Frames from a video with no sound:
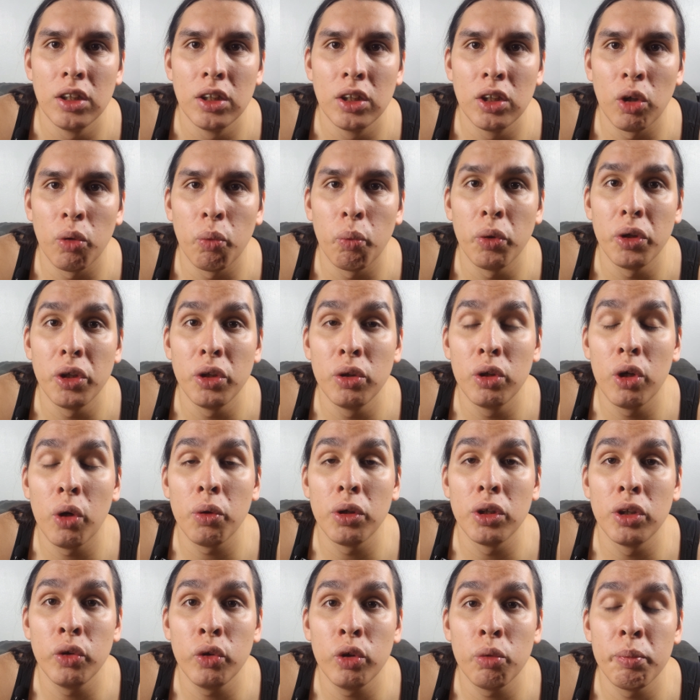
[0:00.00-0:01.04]
So when you go
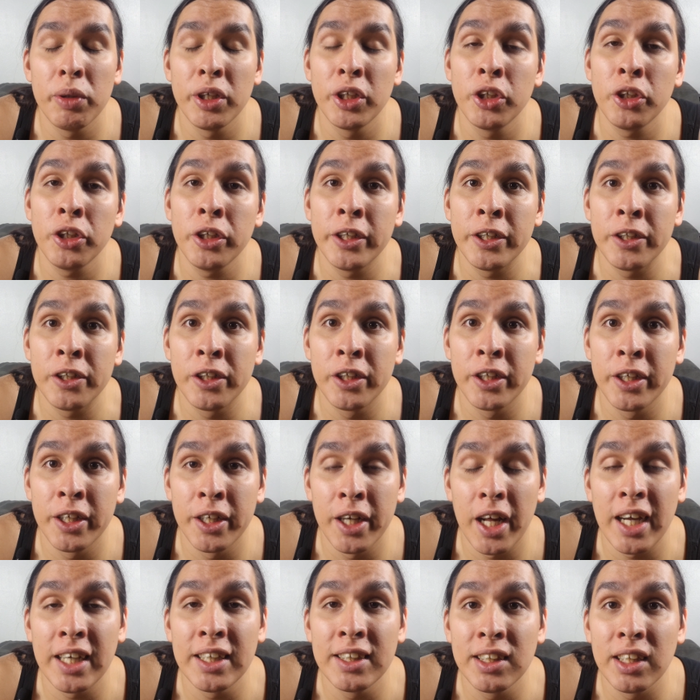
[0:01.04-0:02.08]
to do it, make sure you're in
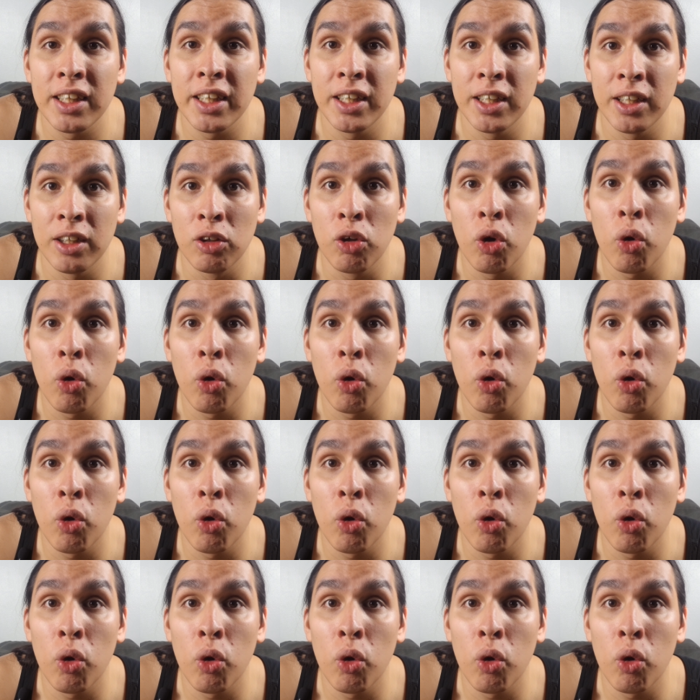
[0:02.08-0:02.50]
an isolated